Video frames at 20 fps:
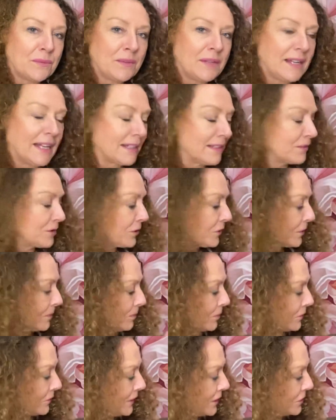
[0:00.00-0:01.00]
like it's got the
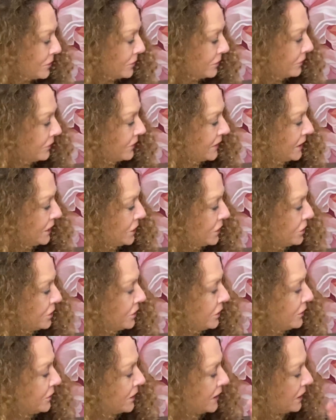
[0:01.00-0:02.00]
professional finish.
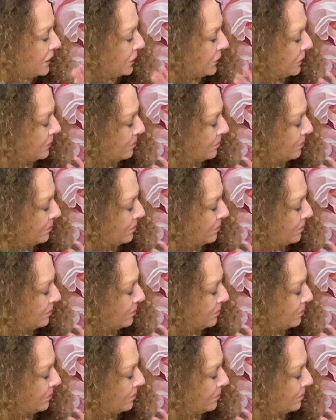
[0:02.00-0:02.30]
You're going to learn